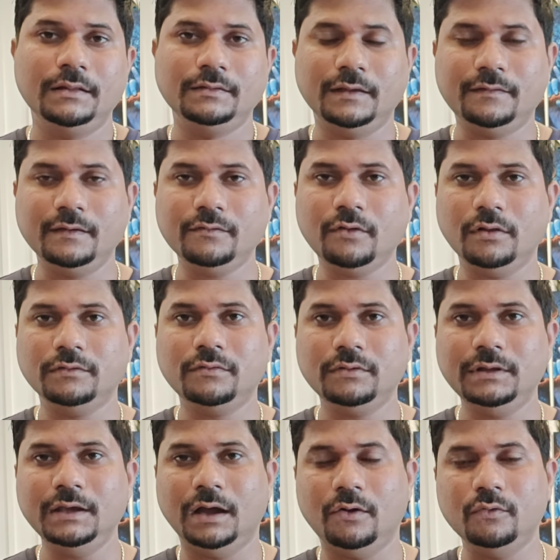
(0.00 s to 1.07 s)
This is also
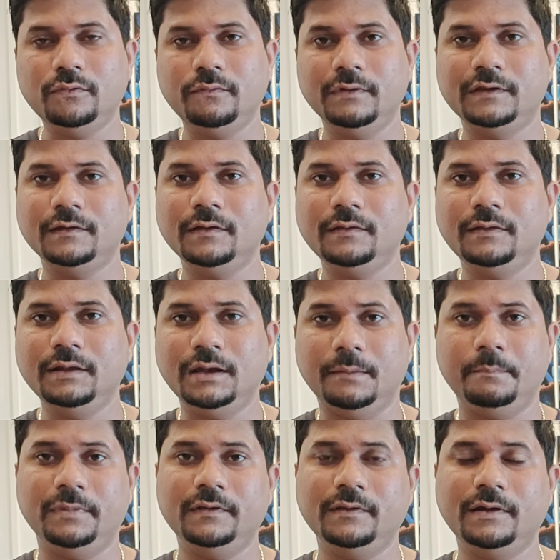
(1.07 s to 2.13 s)
the house which is the
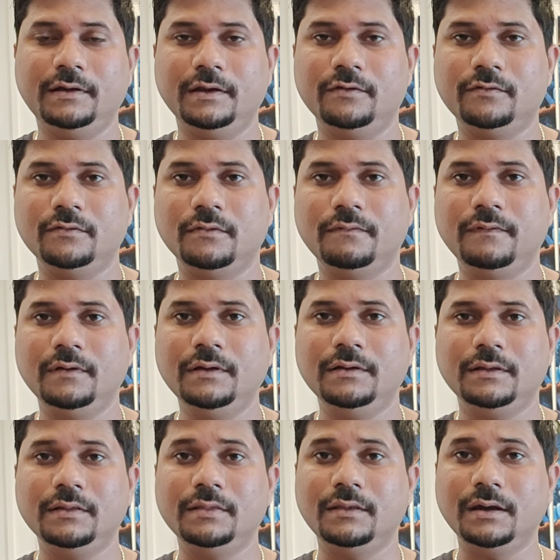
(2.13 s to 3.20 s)
representation of
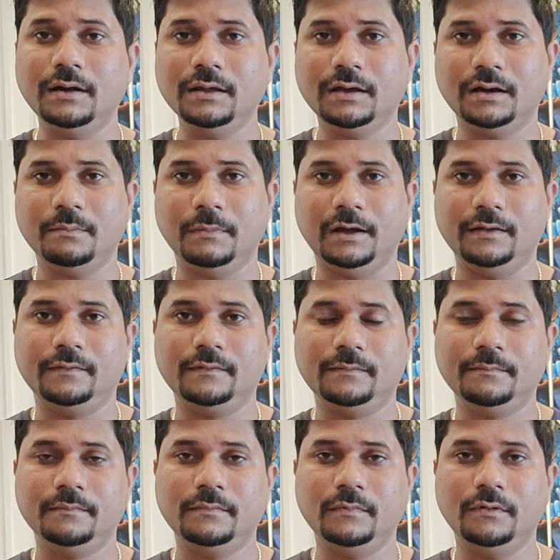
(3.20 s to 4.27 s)
a drid karmas,
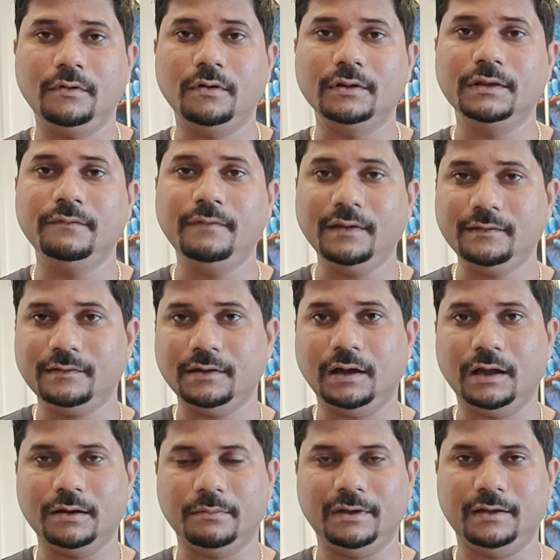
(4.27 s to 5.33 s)
or the fixed
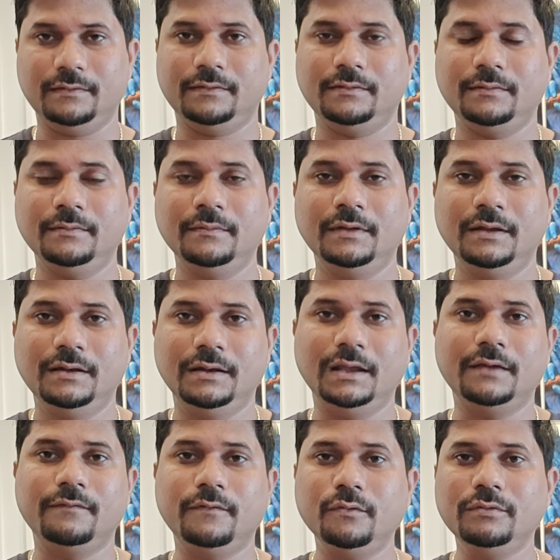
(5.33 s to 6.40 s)
karmas.
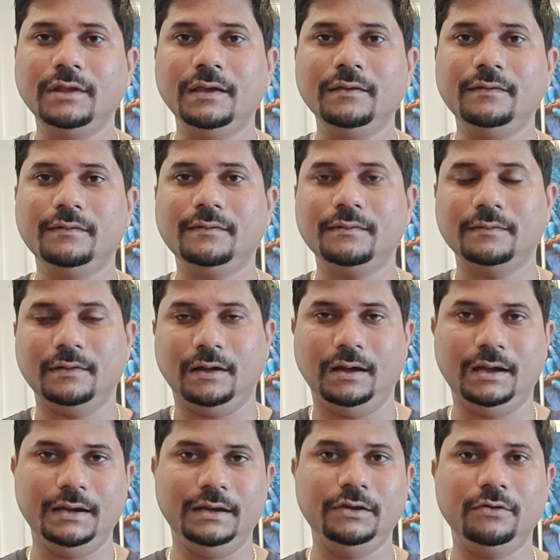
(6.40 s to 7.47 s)
Like few things
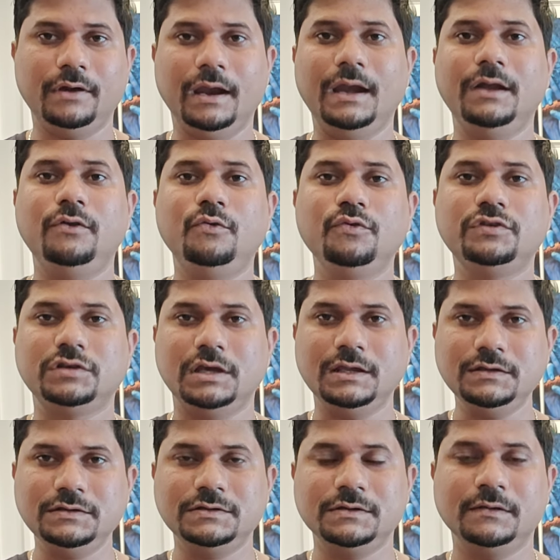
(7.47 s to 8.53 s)
are in your hand to
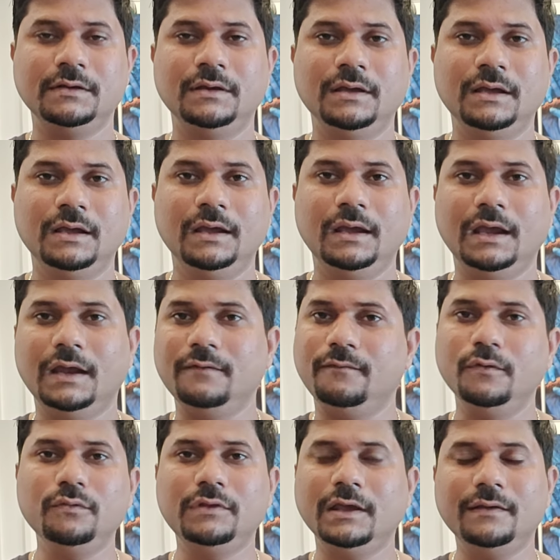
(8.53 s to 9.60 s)
change and
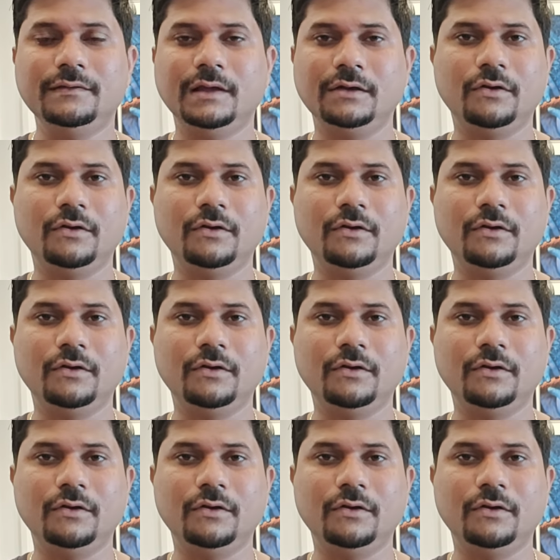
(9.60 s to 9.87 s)
few things are